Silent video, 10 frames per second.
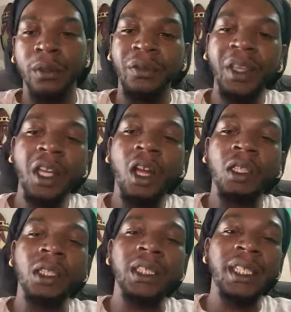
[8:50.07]
They are
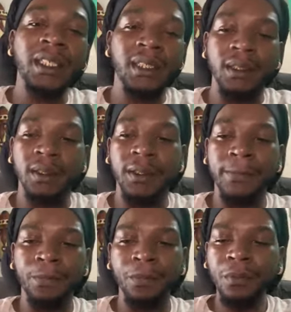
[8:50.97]
lessons
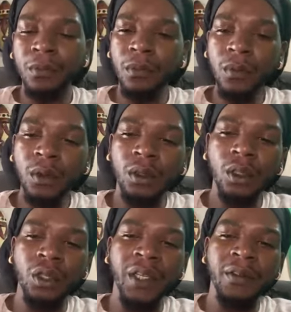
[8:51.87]

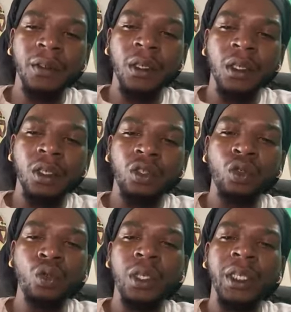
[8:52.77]
so that
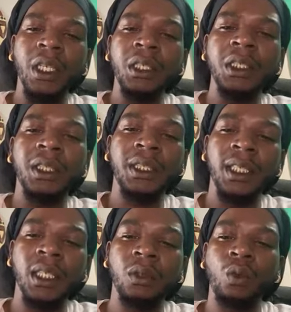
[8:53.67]
you can
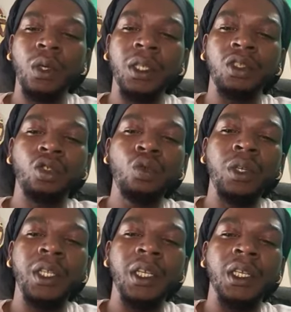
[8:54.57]
understand what you
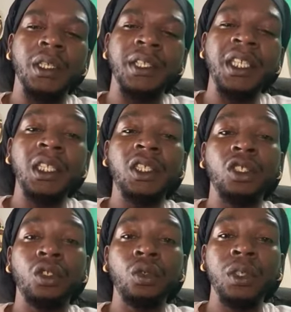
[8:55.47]
would need
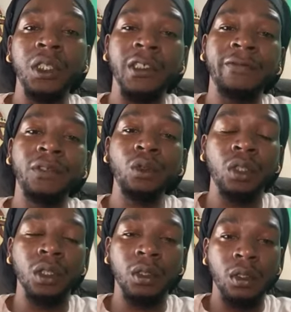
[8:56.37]
to do in the
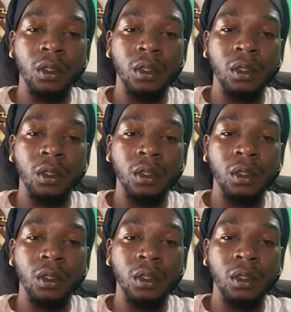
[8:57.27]
future